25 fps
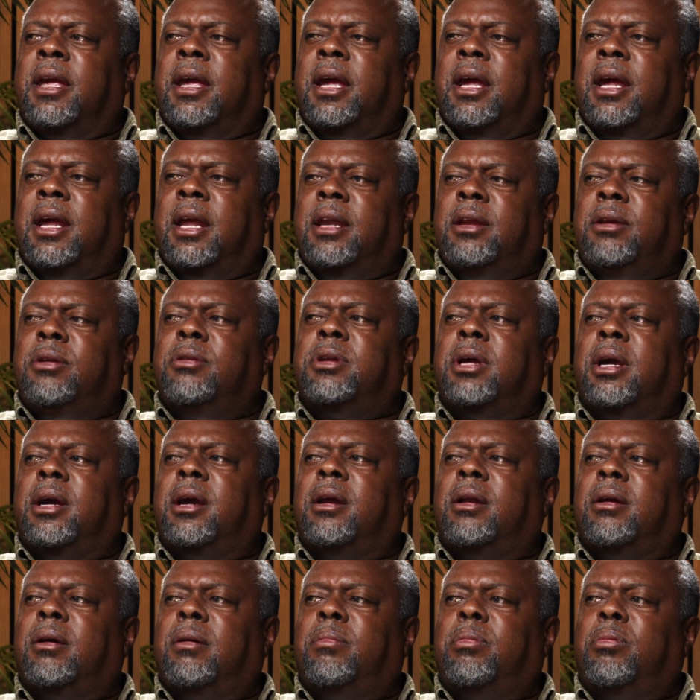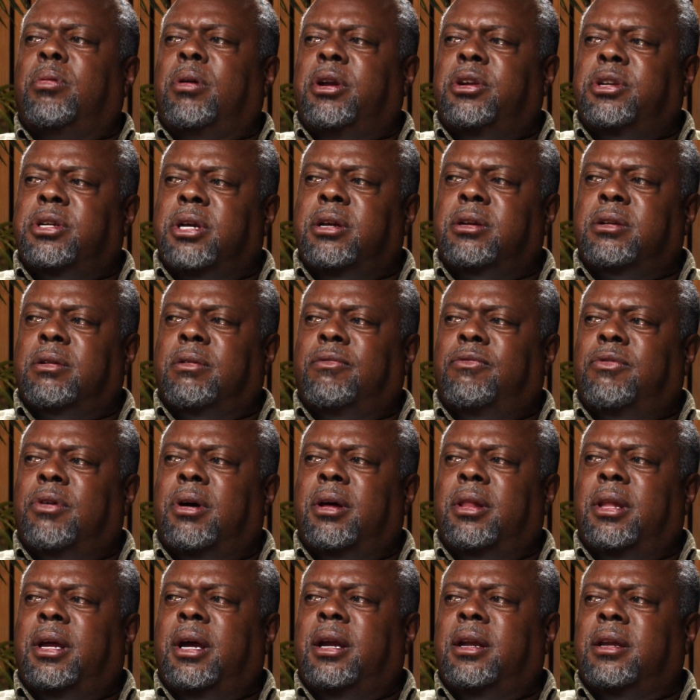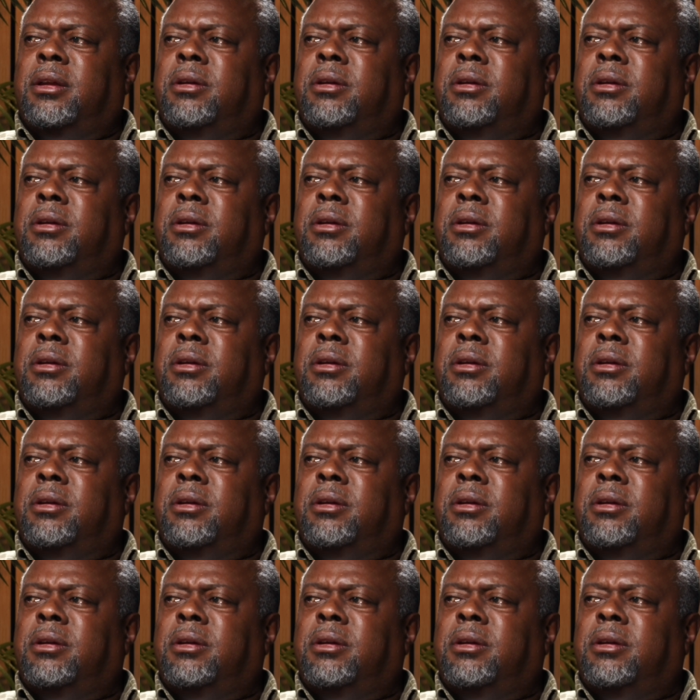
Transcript: and you take an appreciation for that.